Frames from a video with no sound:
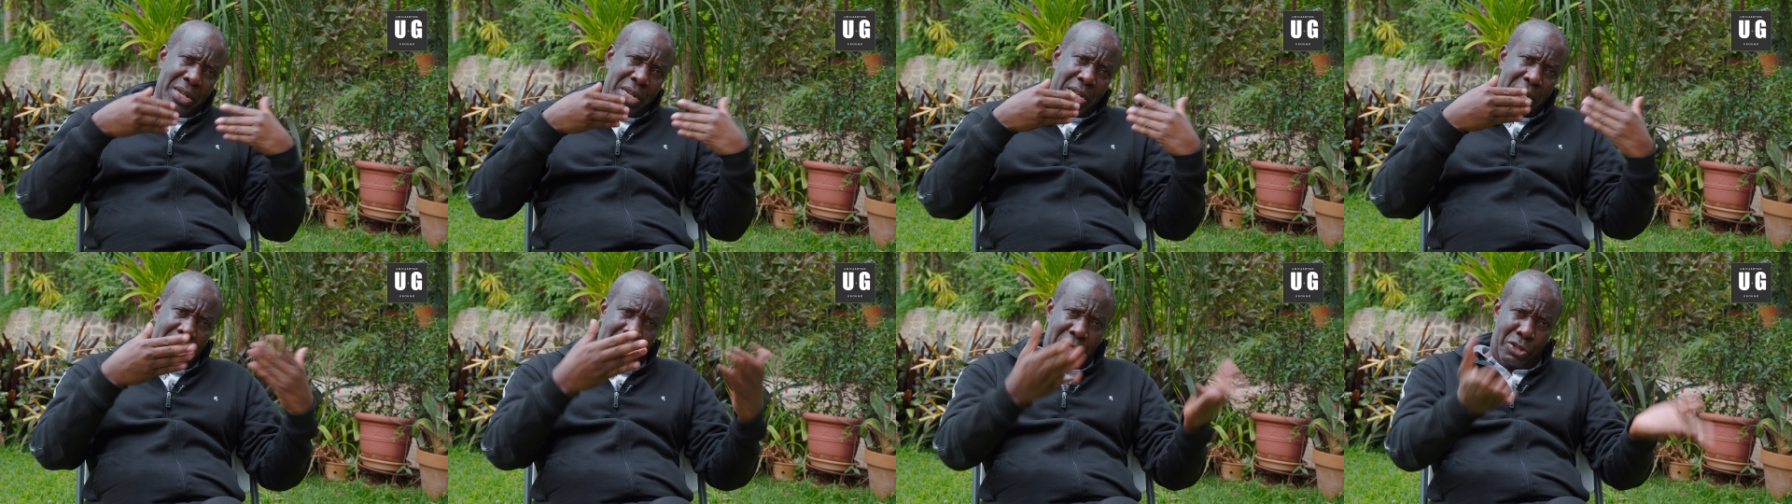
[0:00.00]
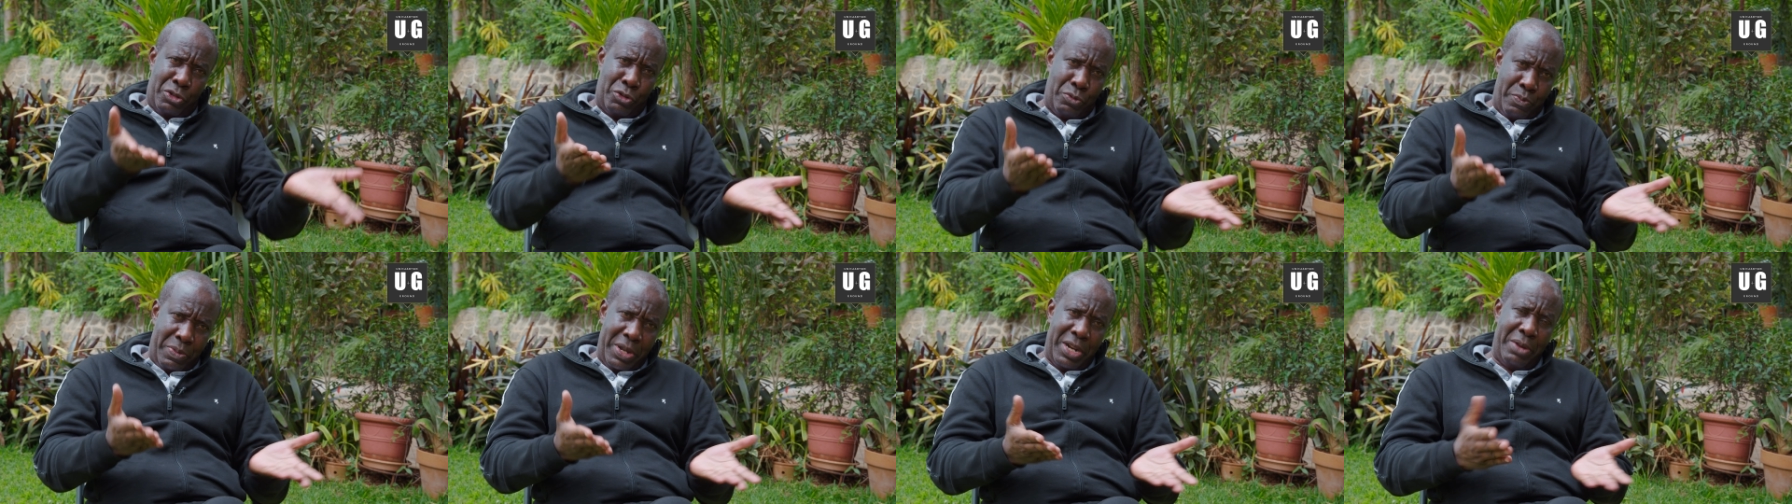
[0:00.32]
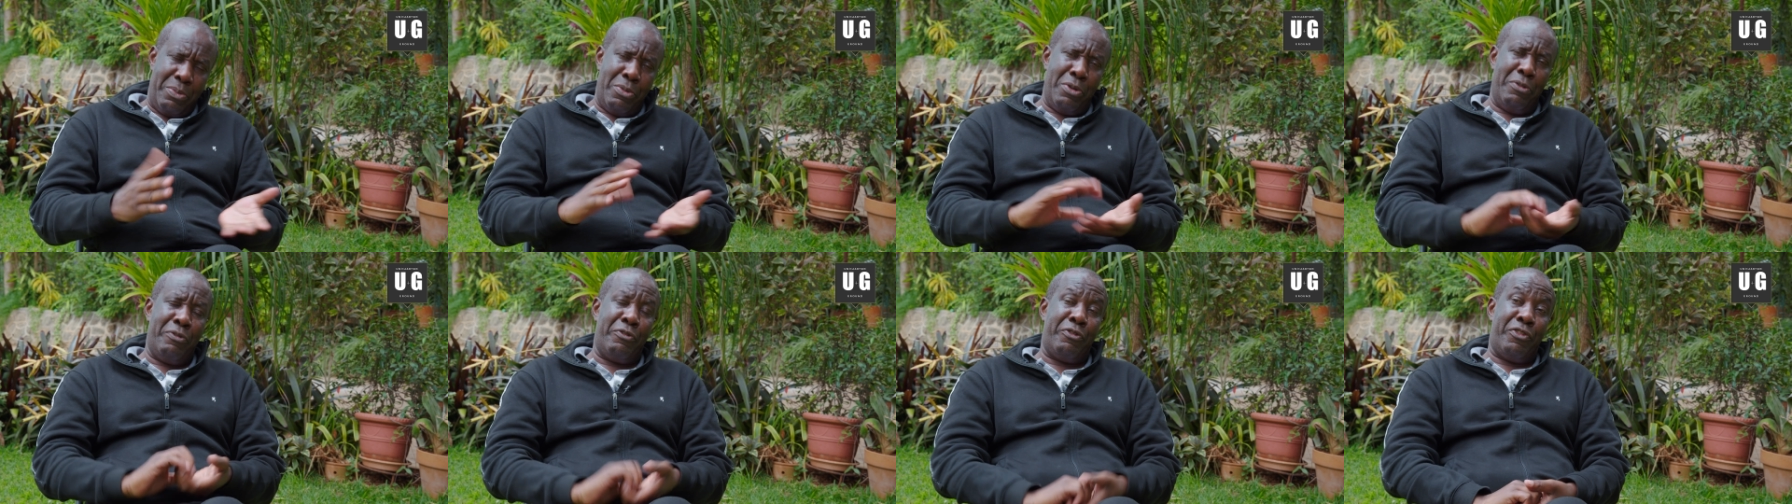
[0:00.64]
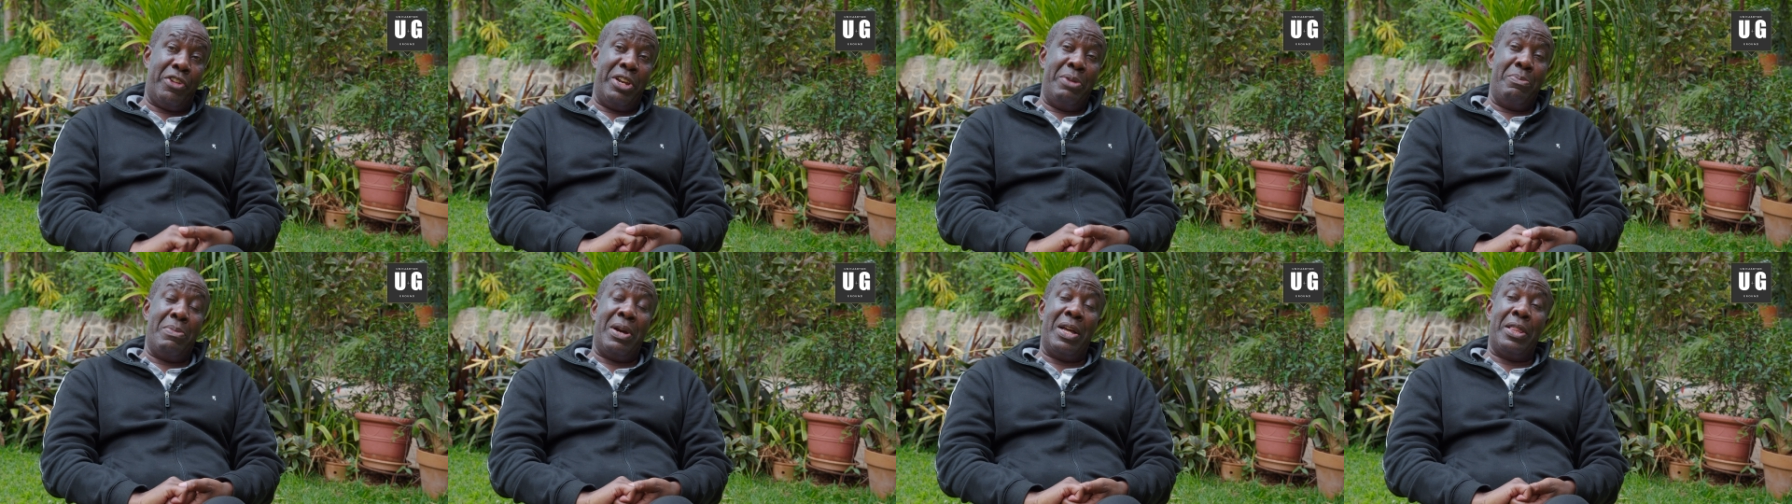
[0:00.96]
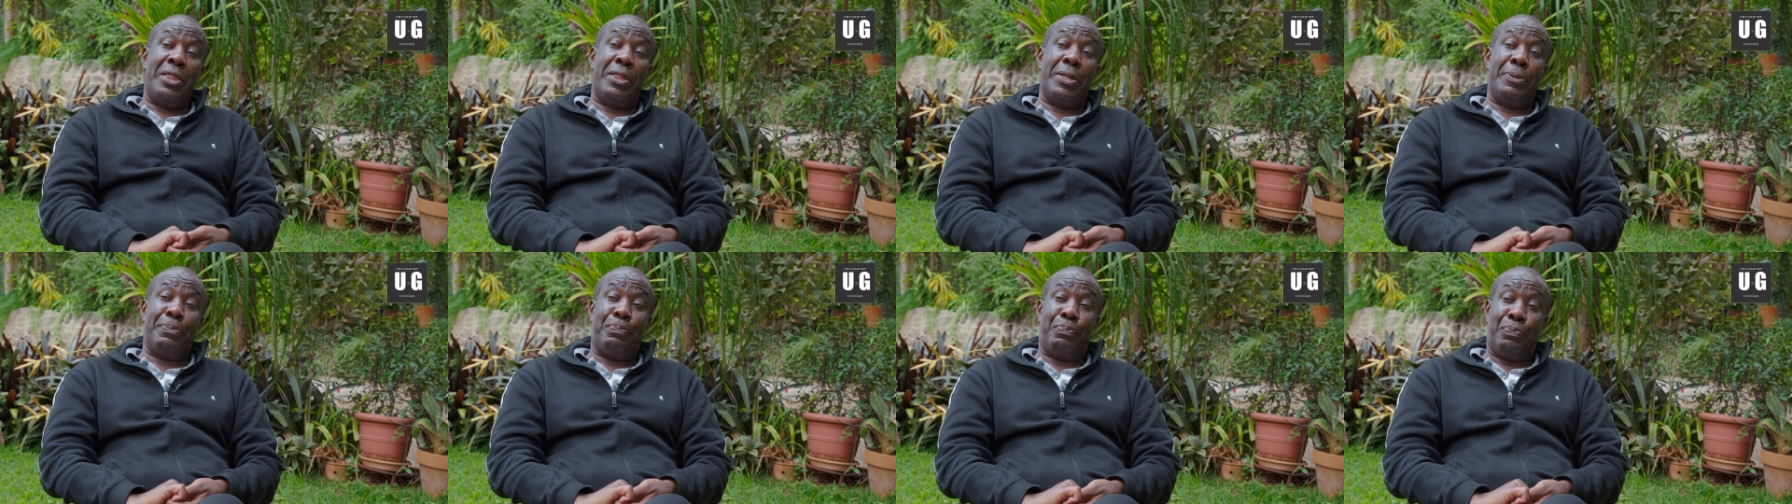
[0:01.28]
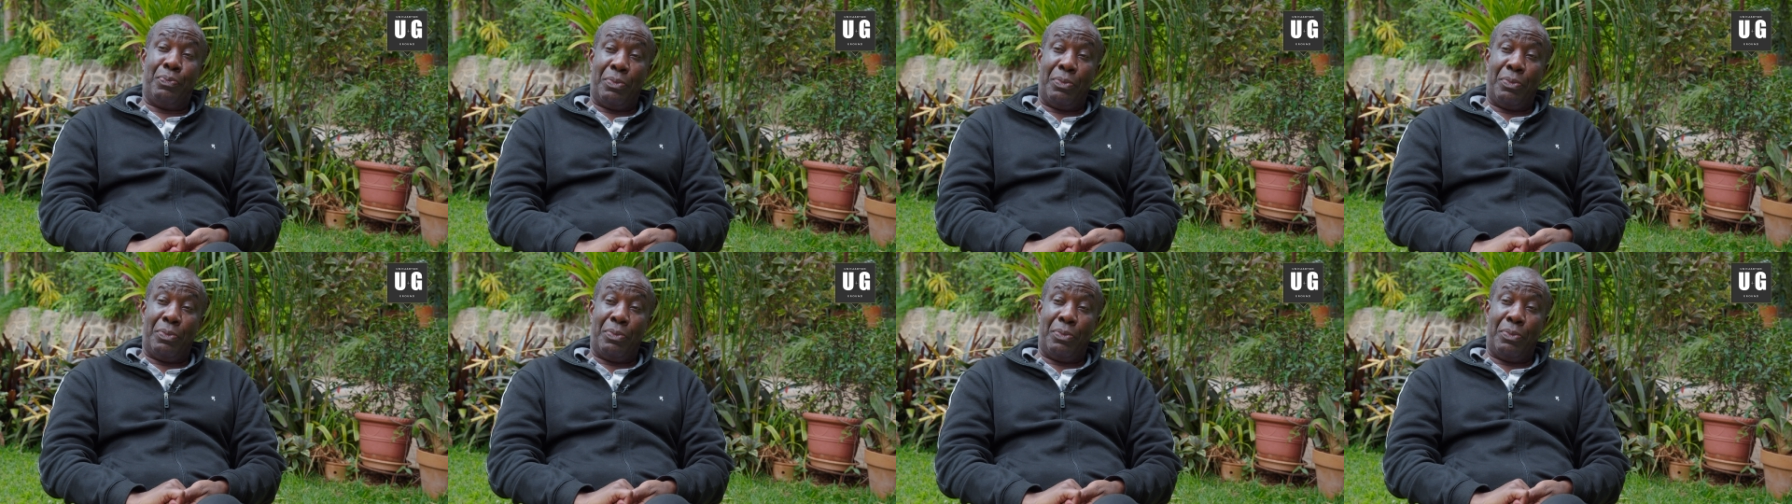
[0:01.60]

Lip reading: it should be removed 3 months.